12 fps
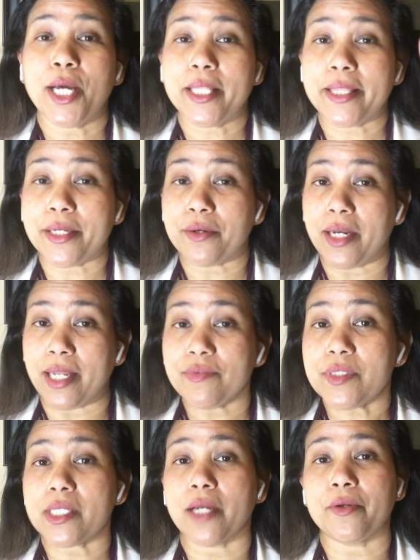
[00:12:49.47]
their left
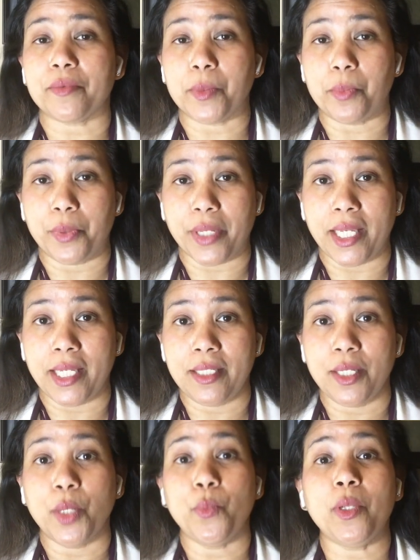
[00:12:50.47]
side of the brain
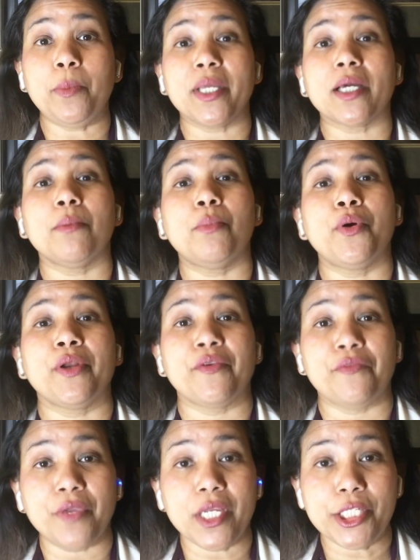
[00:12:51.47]
will become more
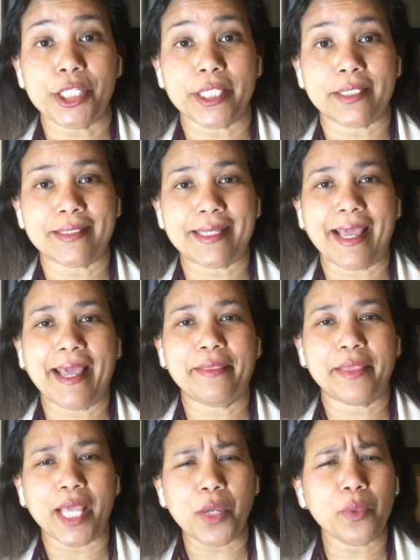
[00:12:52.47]
efficient, and
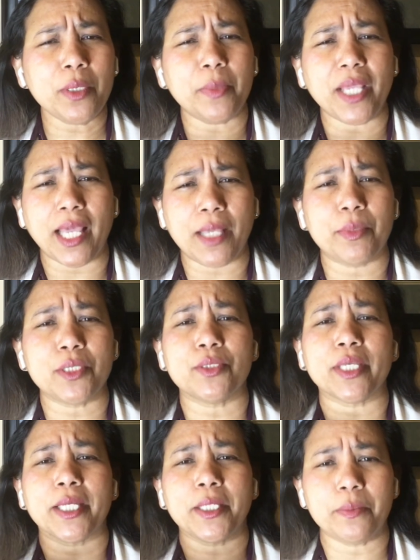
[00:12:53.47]
they will be able to
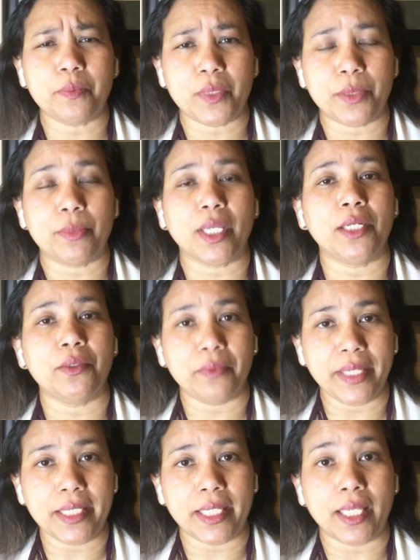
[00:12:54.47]
help them in
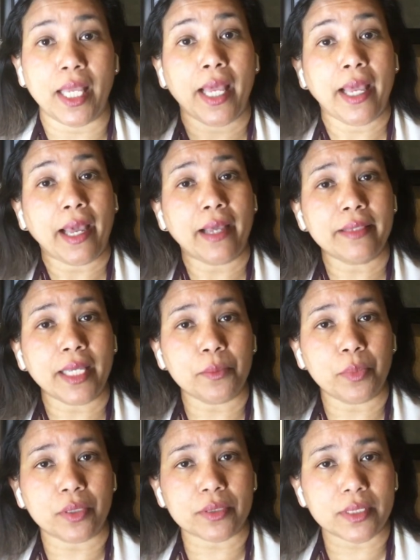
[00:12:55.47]
reading, and that
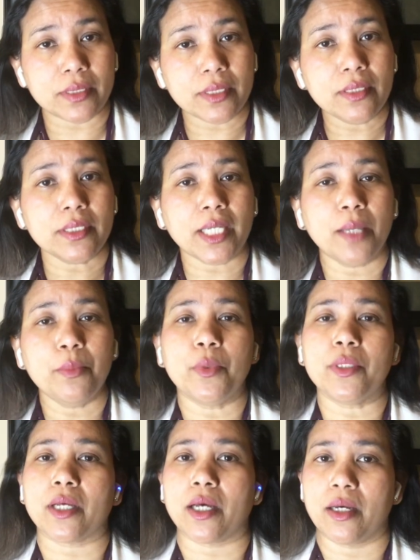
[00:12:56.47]
processing time
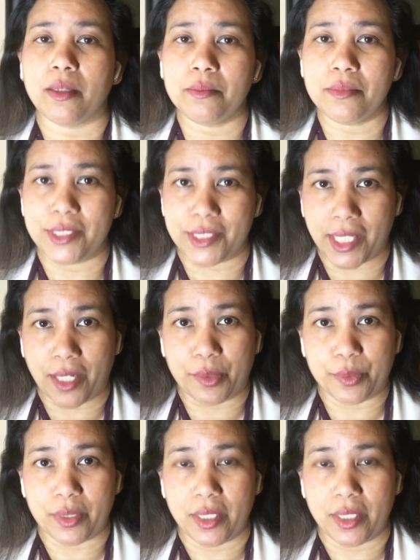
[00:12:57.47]
will come down.